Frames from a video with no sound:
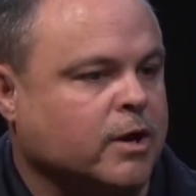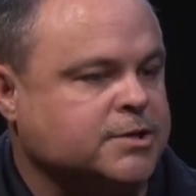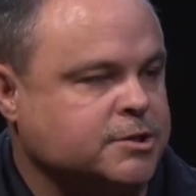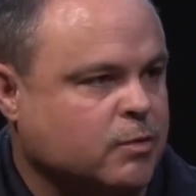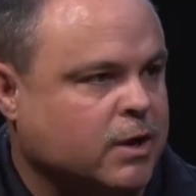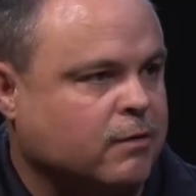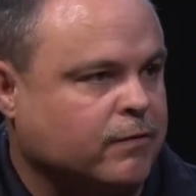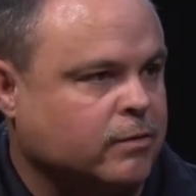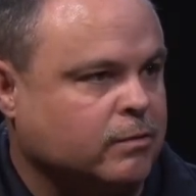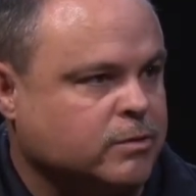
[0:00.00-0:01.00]
us as well
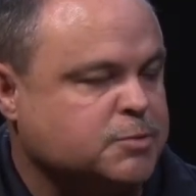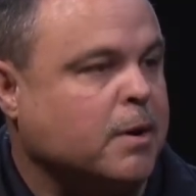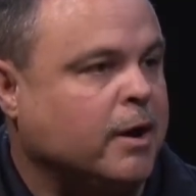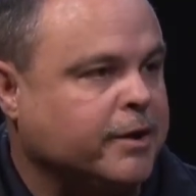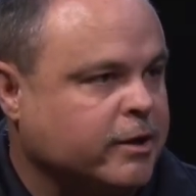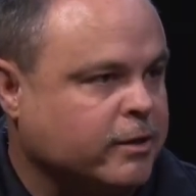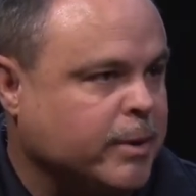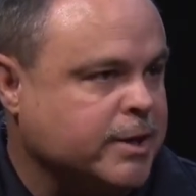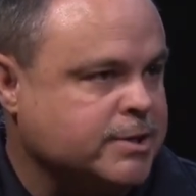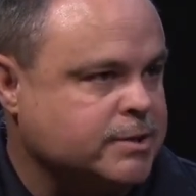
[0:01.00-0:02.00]
for responding to the
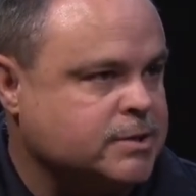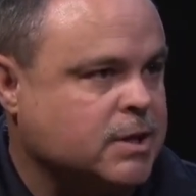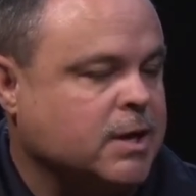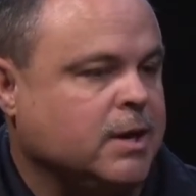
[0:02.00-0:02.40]
patients